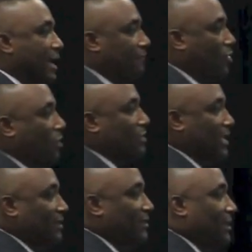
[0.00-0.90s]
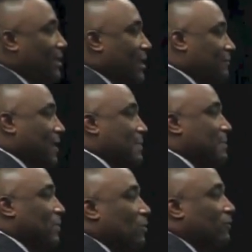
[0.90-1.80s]
have card night and invite
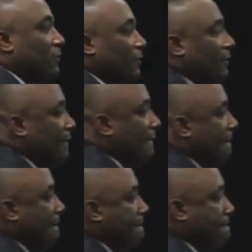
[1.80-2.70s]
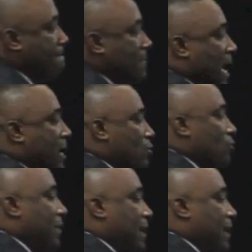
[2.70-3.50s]
people over, I knew